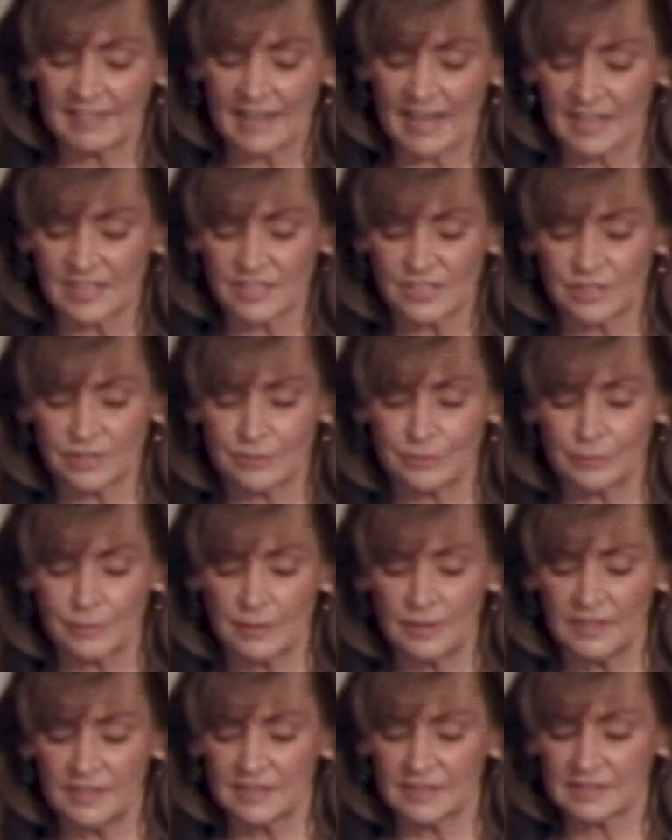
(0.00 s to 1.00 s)
that you
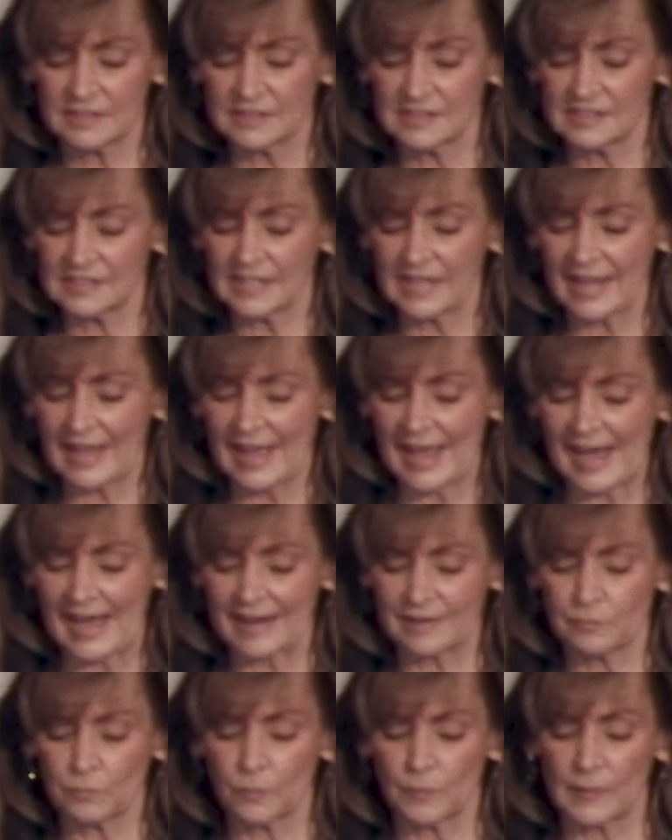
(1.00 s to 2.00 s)

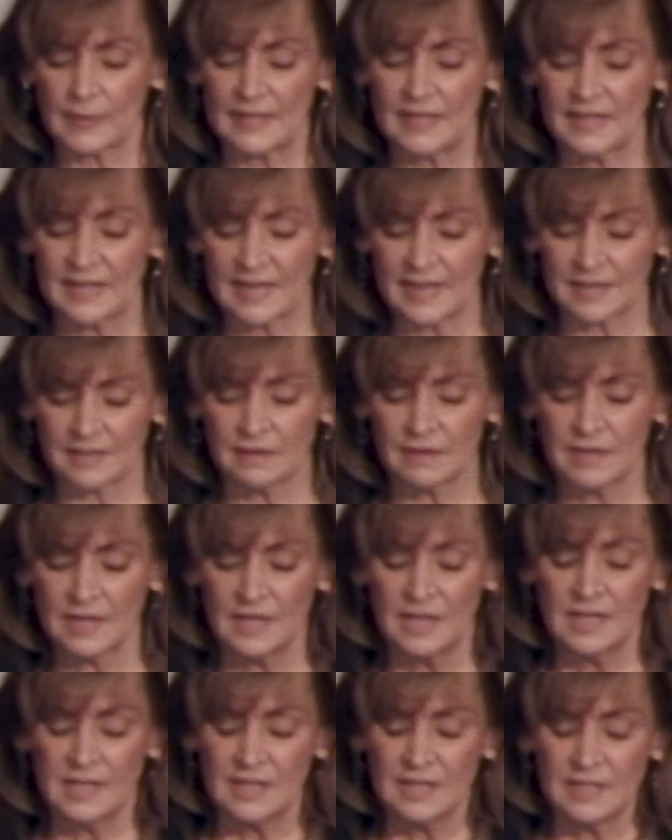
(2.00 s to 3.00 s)
had written and
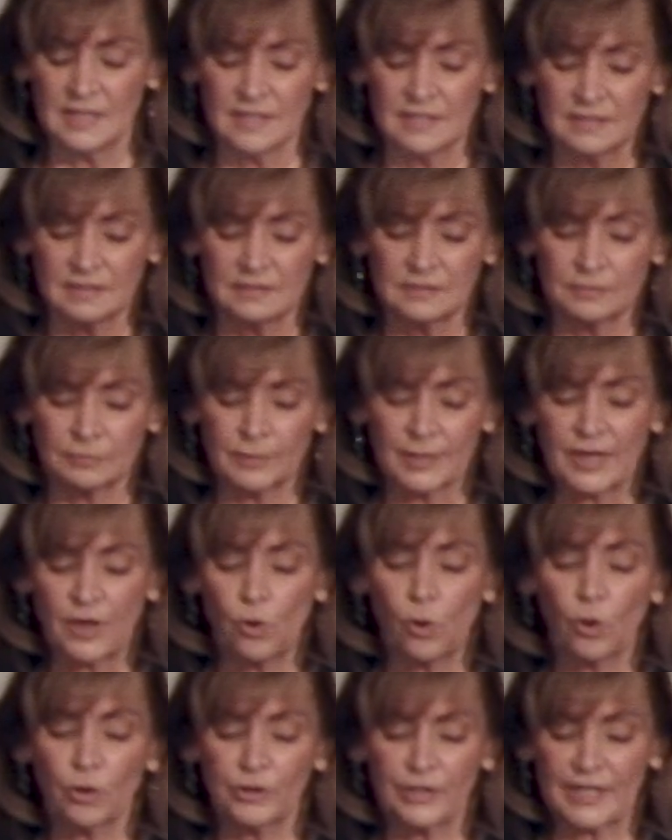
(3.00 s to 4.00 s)

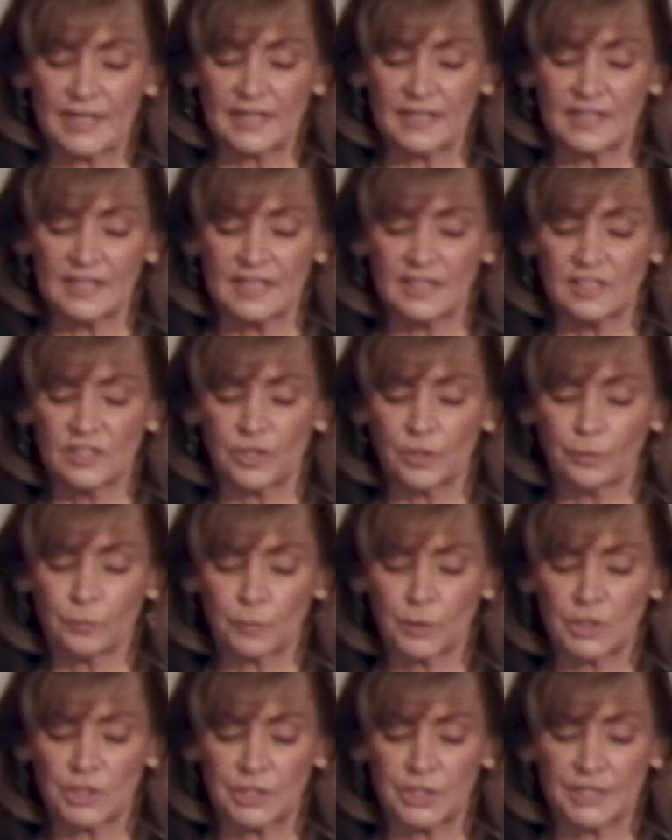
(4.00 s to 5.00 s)
recorded in your
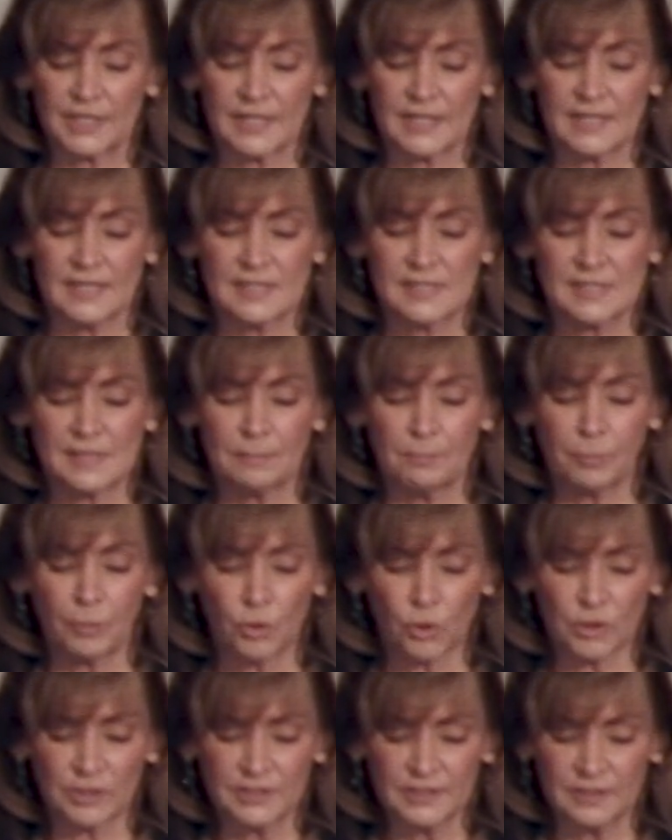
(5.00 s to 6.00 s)
word is
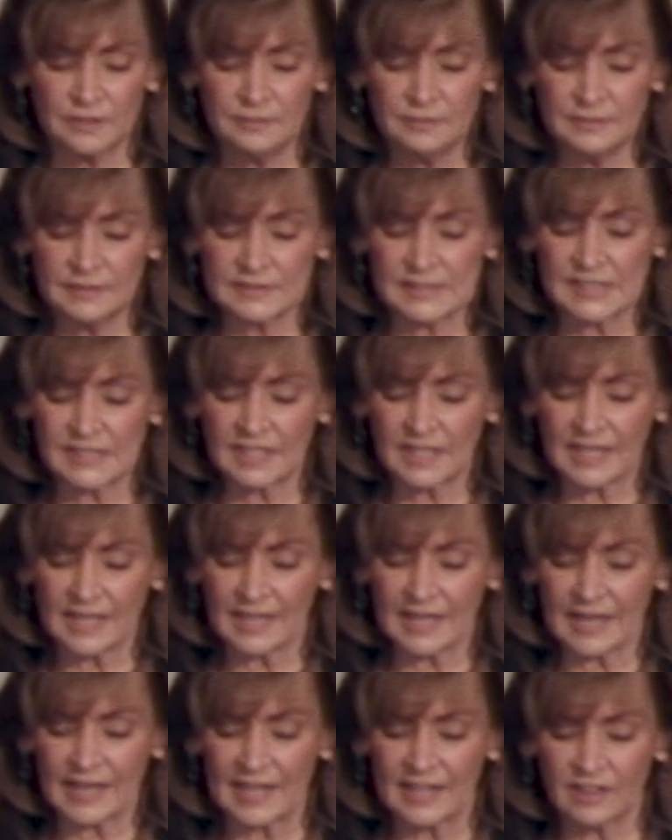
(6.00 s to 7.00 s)
important.
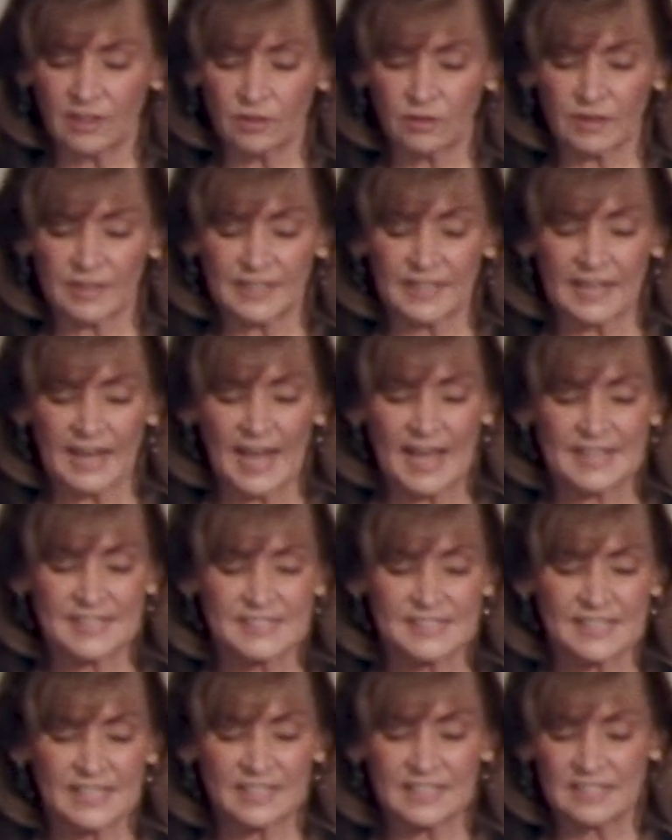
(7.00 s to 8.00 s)
And Lord, it has
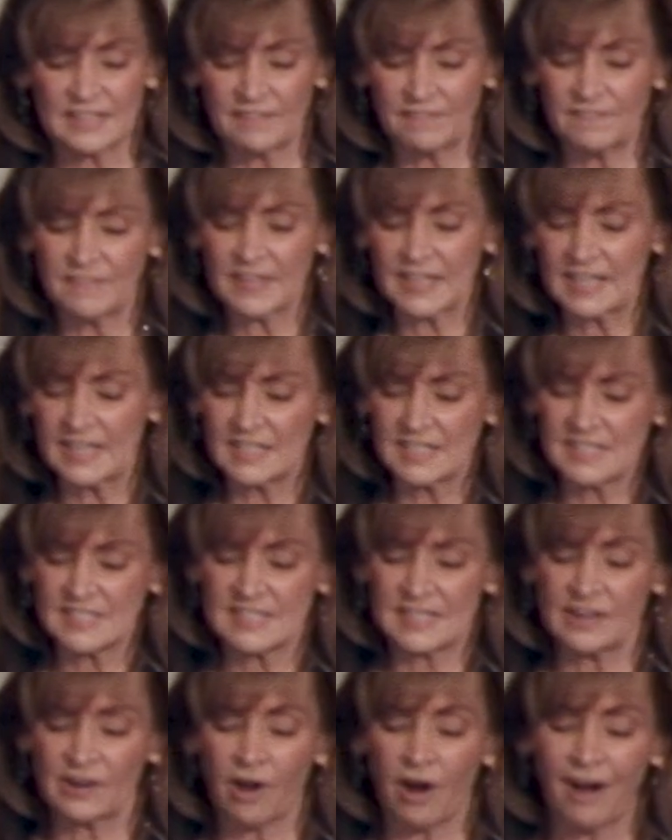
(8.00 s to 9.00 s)

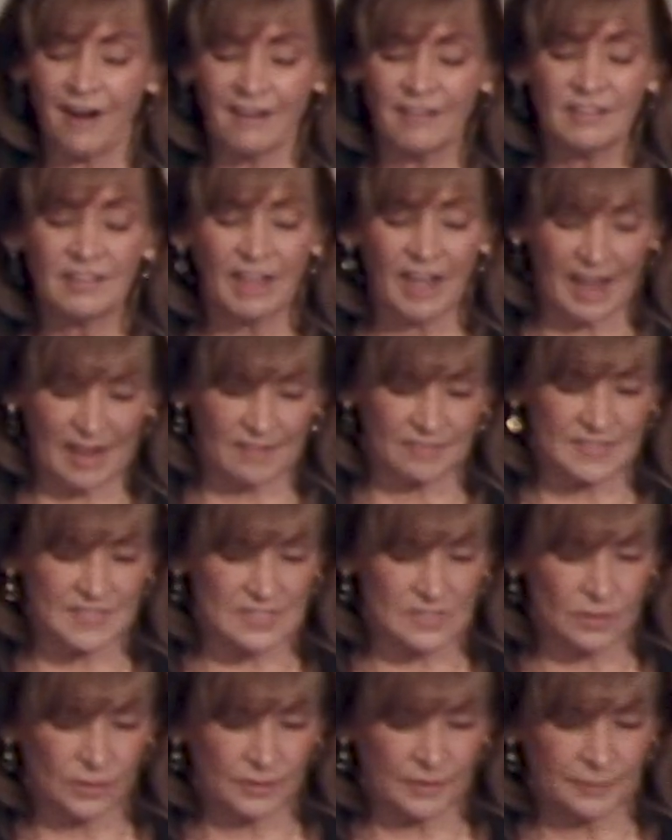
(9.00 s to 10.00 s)
significance in our
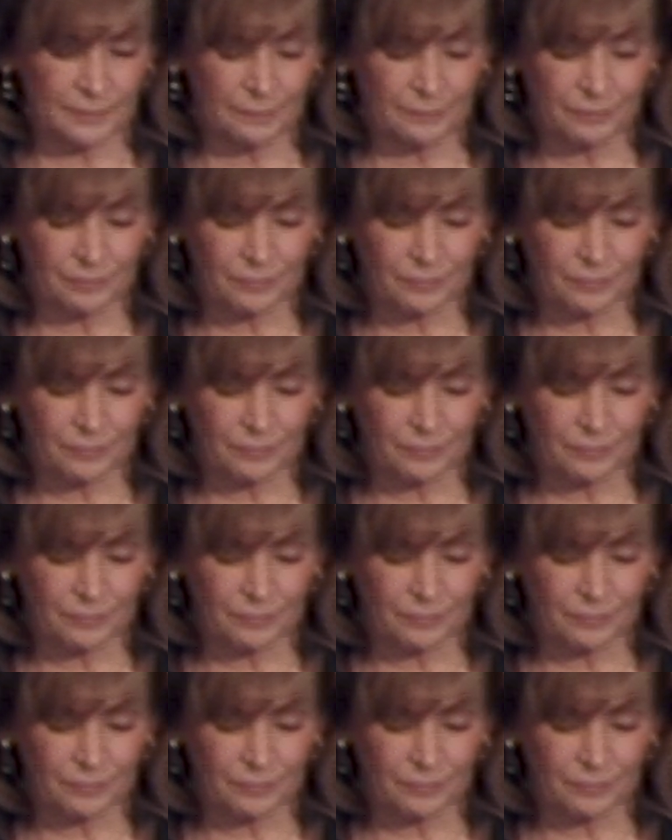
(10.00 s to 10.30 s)
lives, Lord.